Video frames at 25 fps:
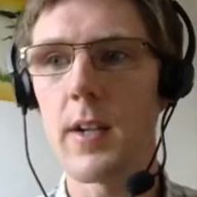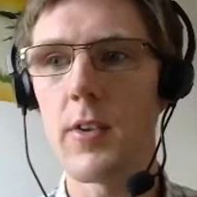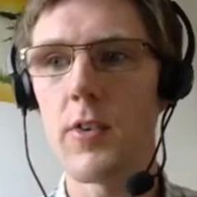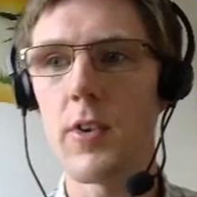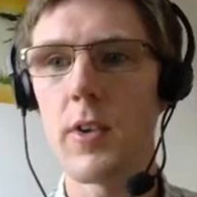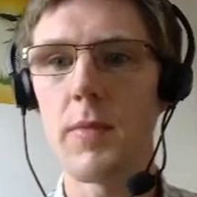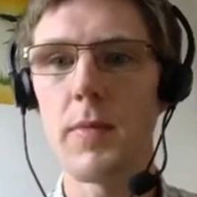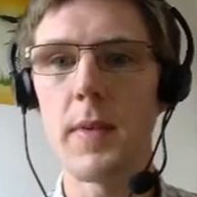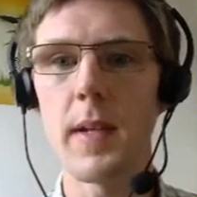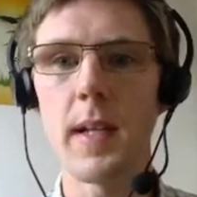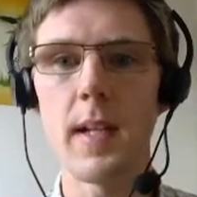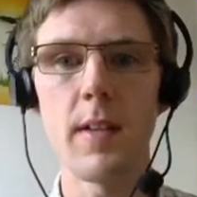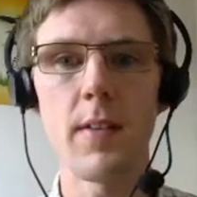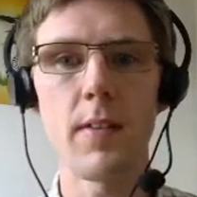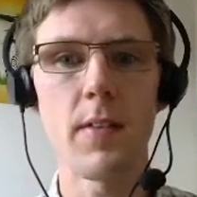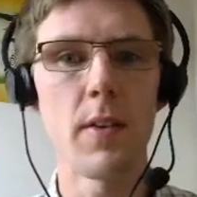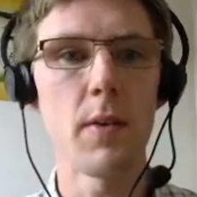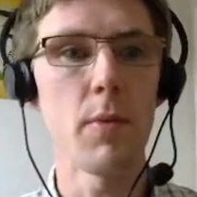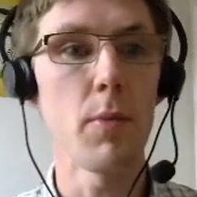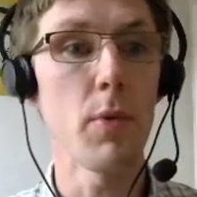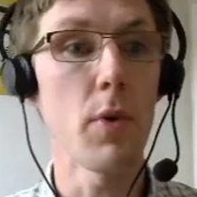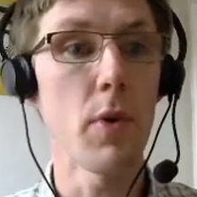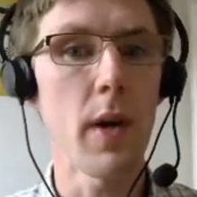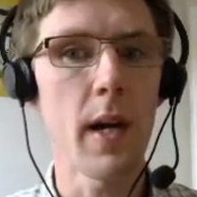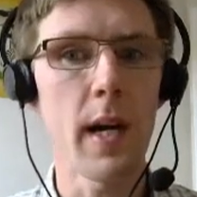EGVs
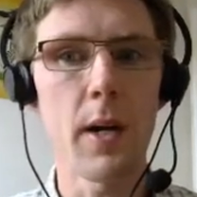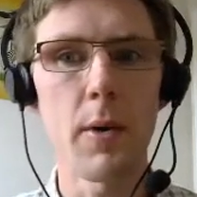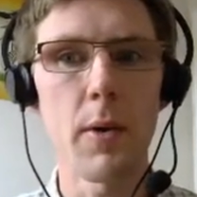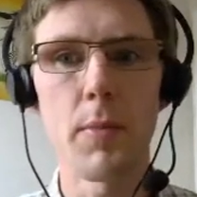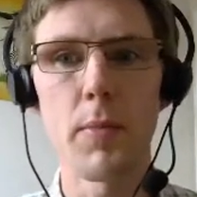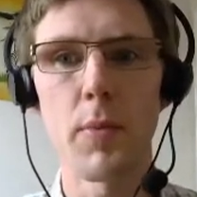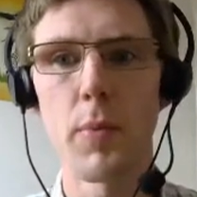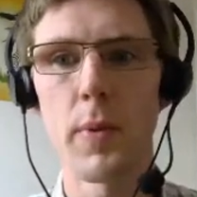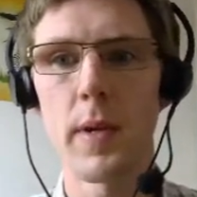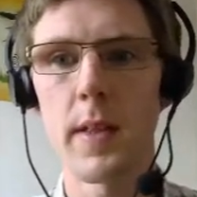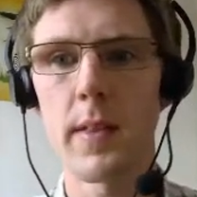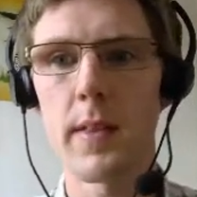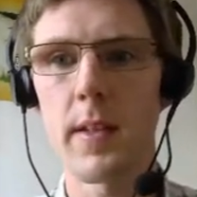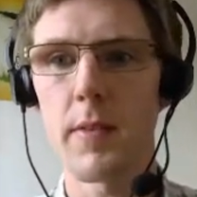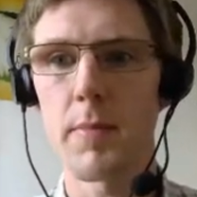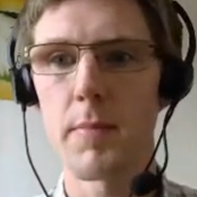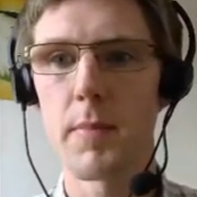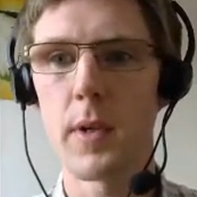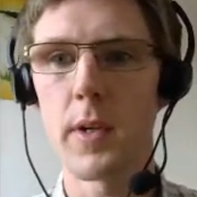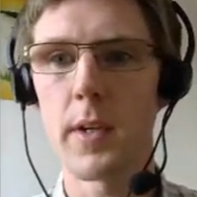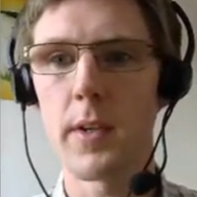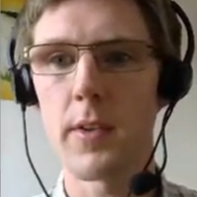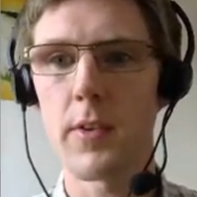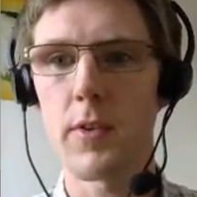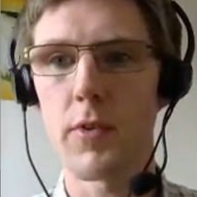that will help with this
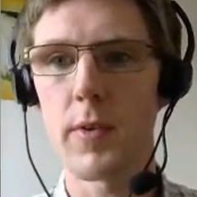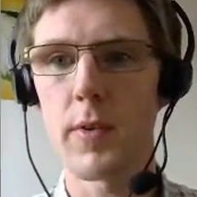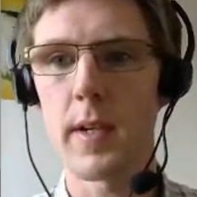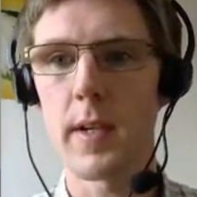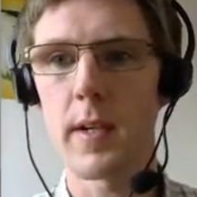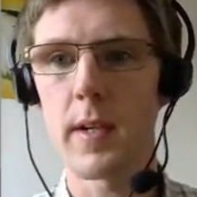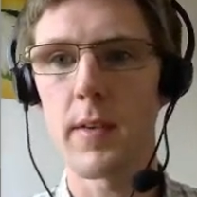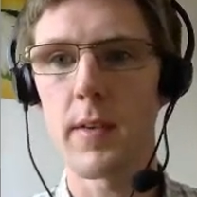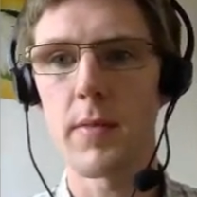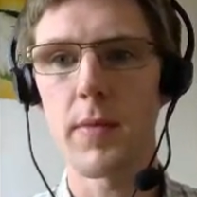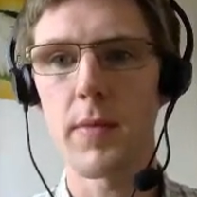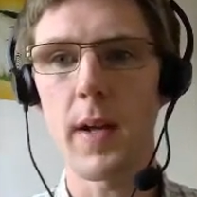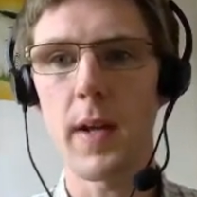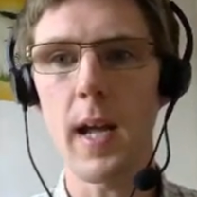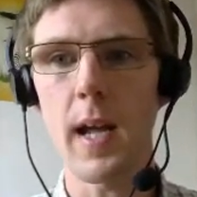monitoring of